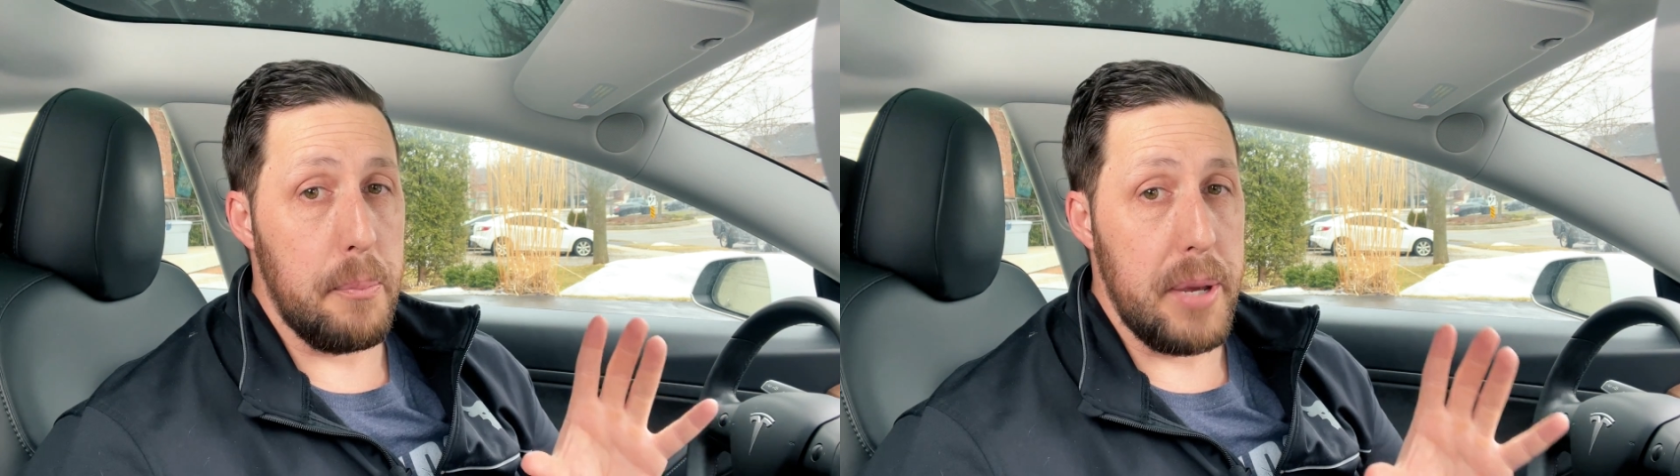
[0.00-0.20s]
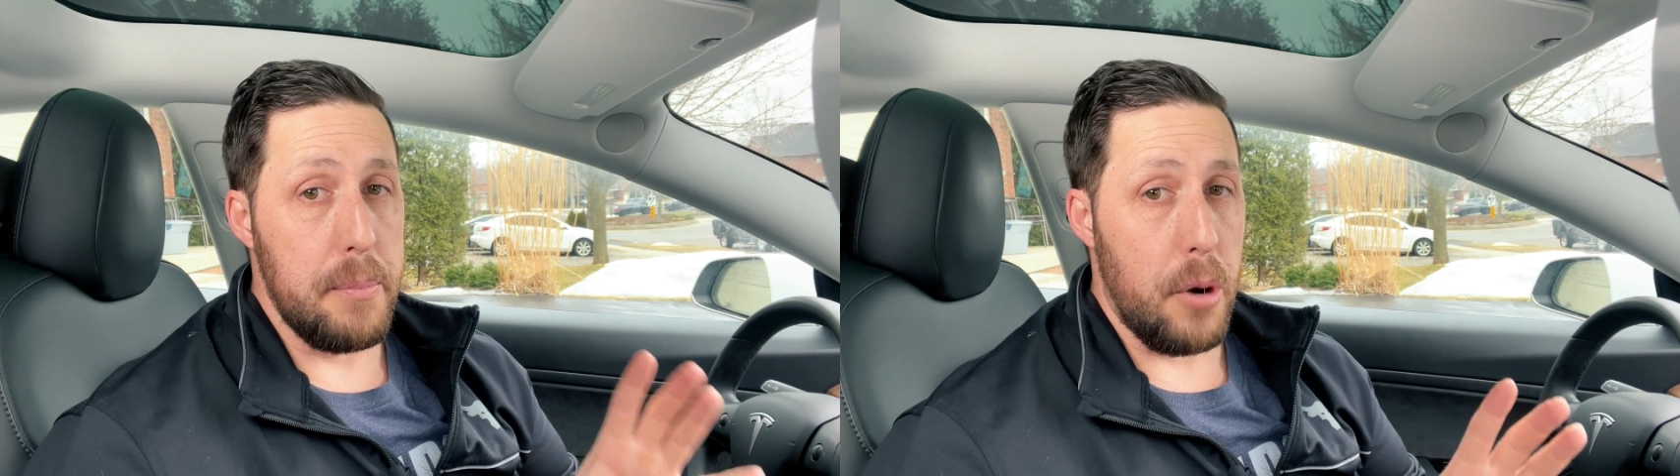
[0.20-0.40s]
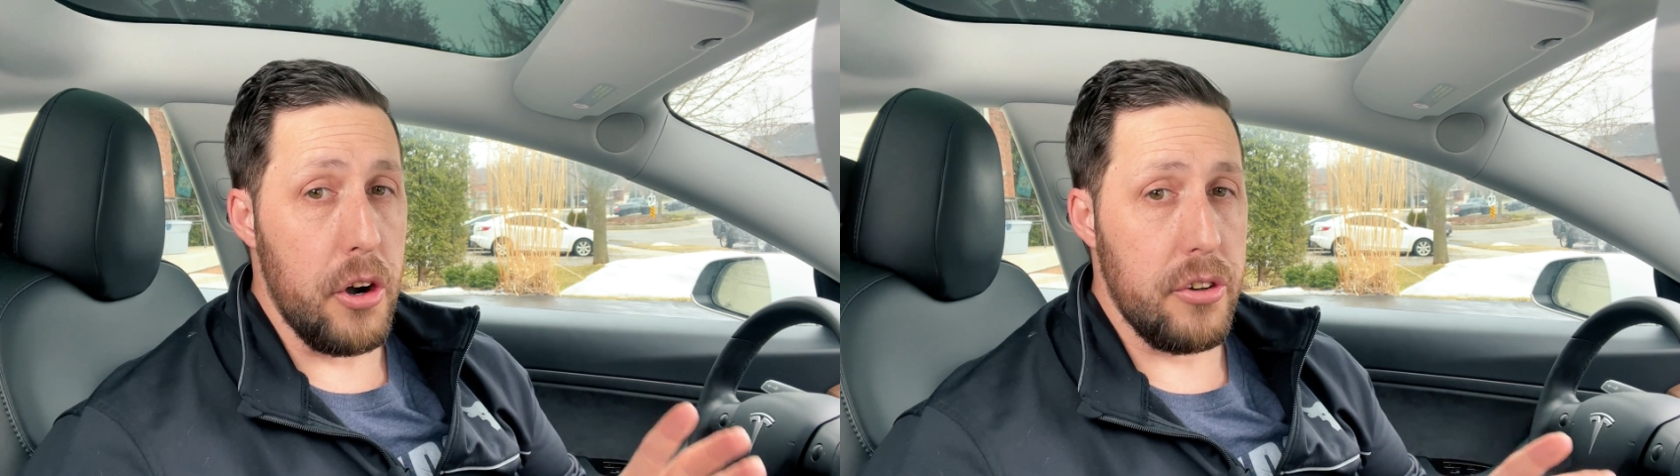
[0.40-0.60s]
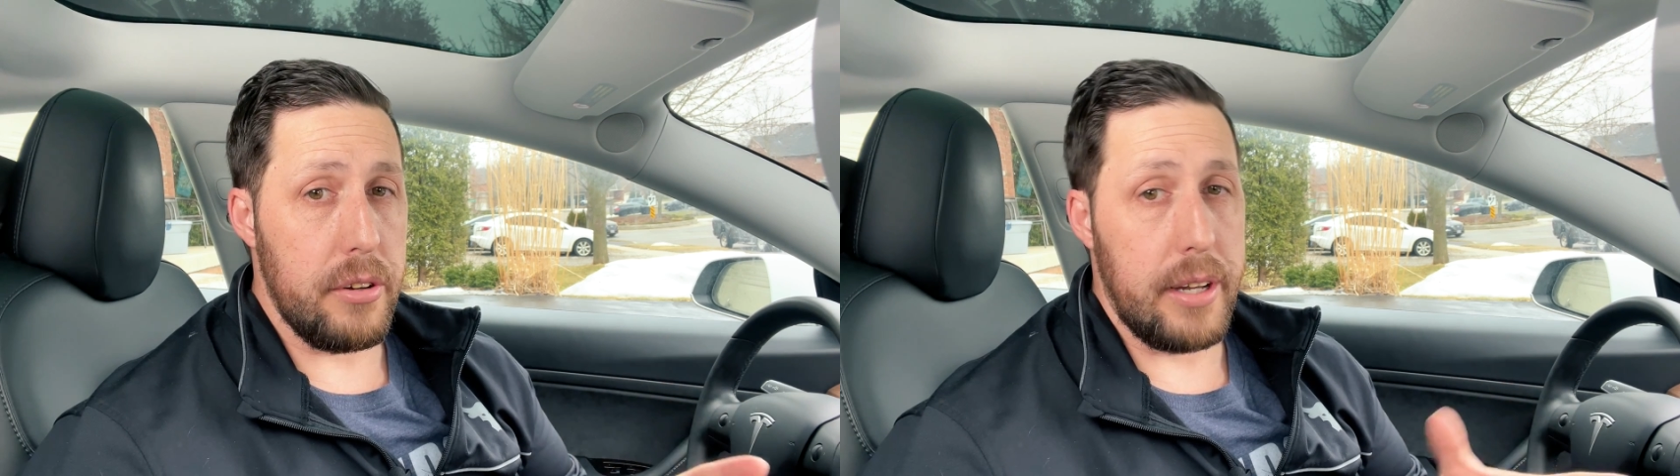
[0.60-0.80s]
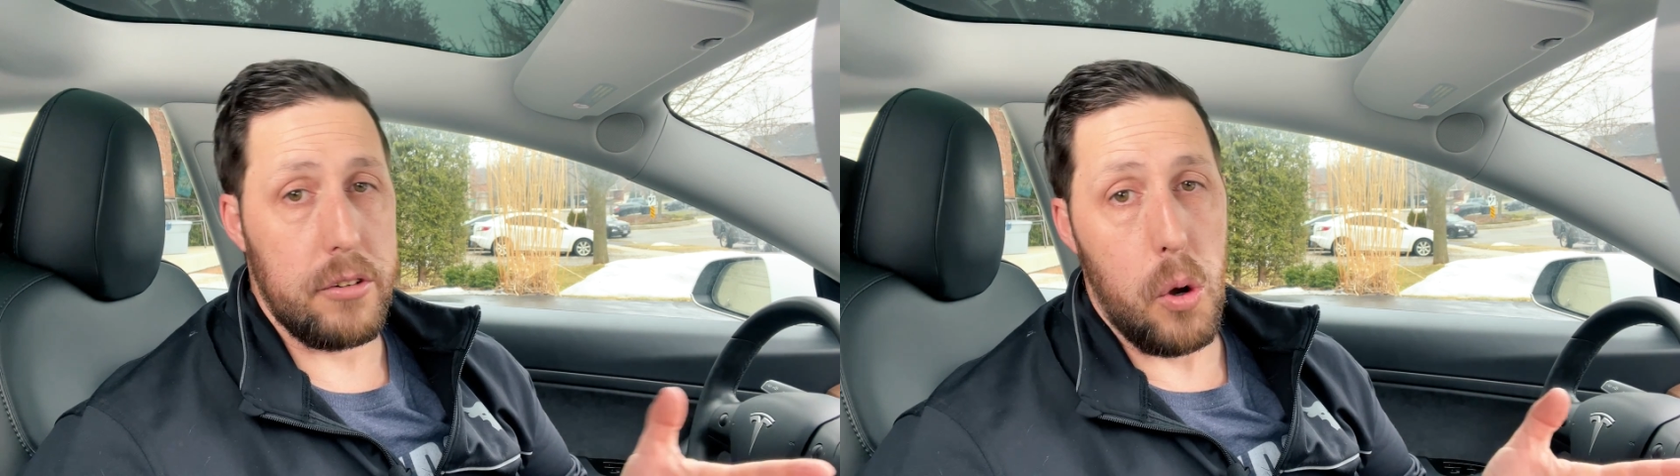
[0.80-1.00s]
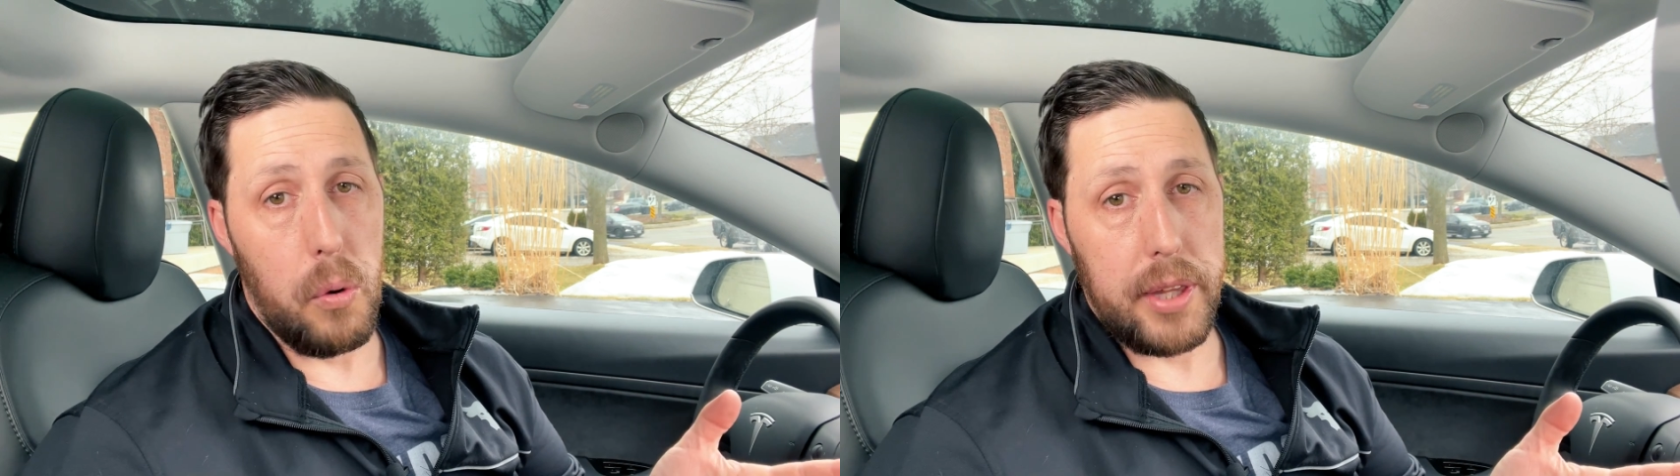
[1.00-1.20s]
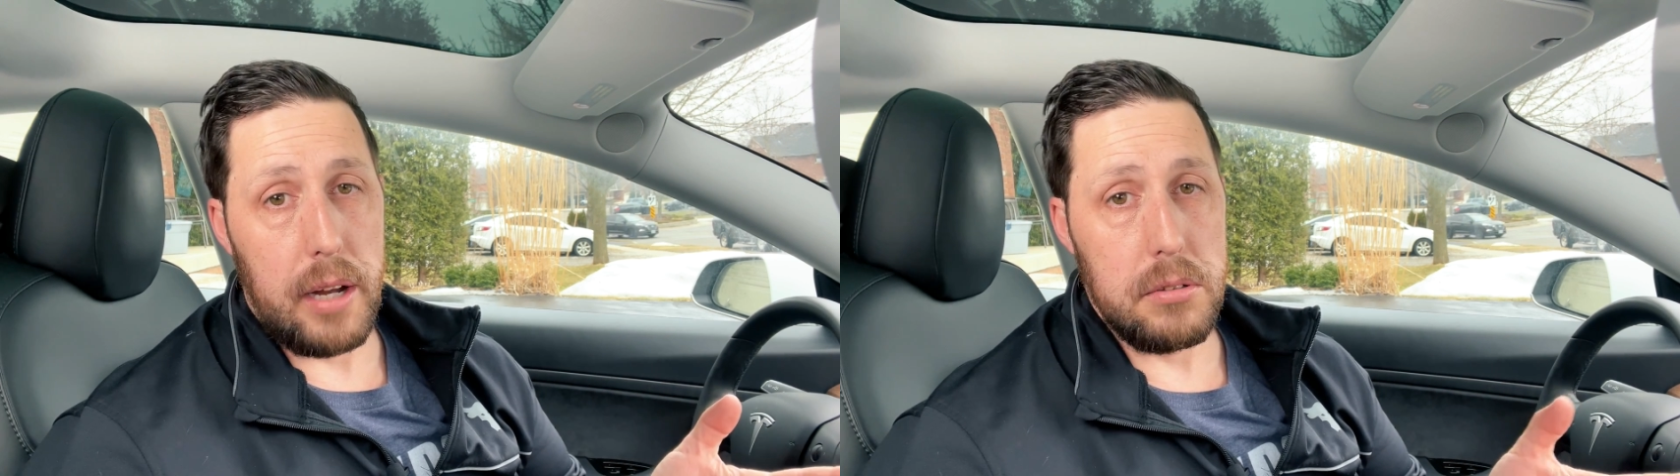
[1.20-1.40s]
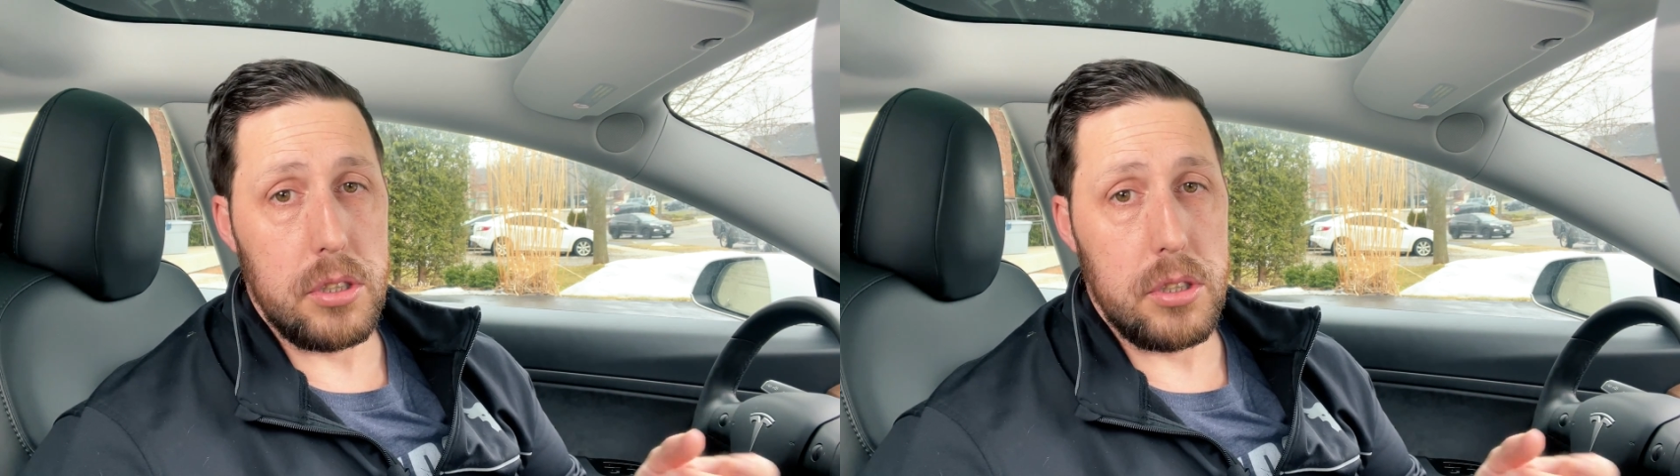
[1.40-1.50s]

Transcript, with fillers: mid-March and cold out,